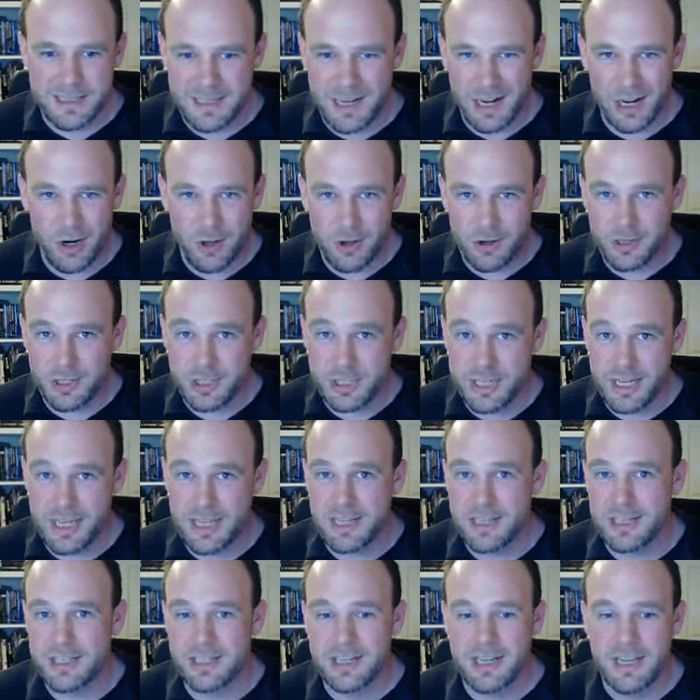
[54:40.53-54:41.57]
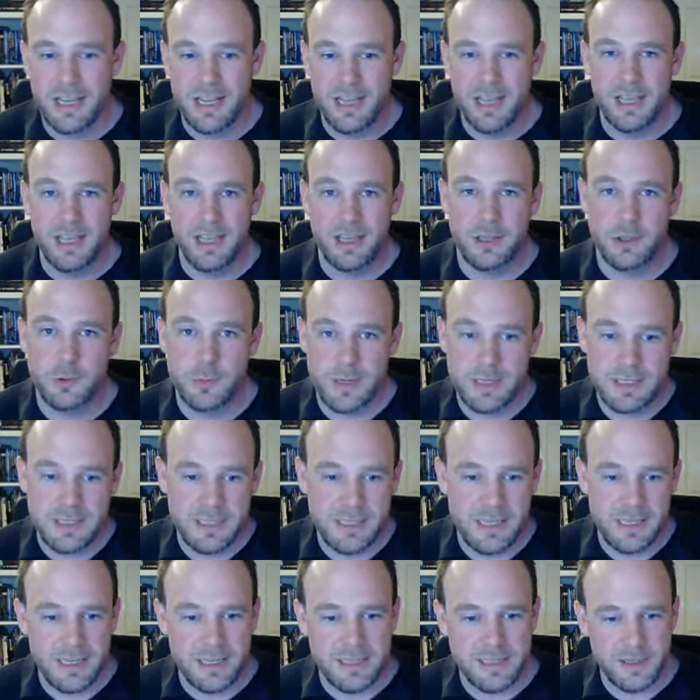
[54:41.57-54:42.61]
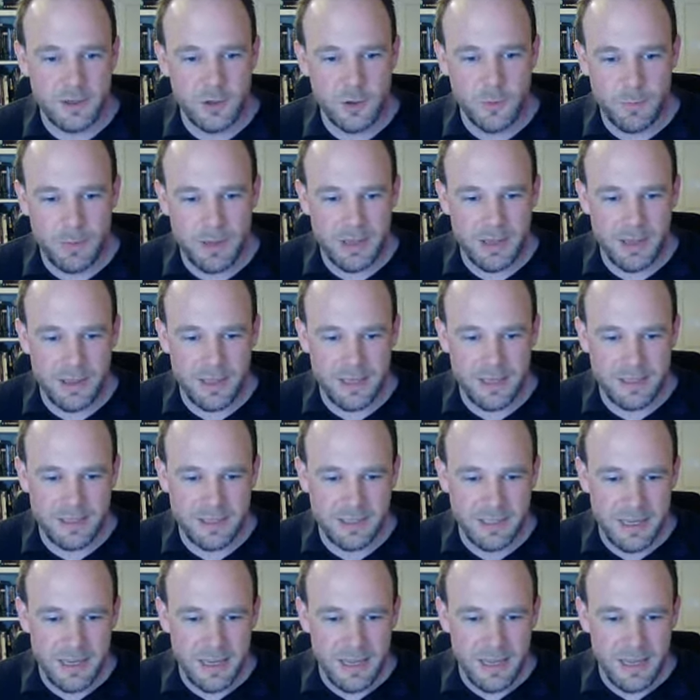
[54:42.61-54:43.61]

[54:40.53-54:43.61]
and a lot can change in 20 years. It could be that this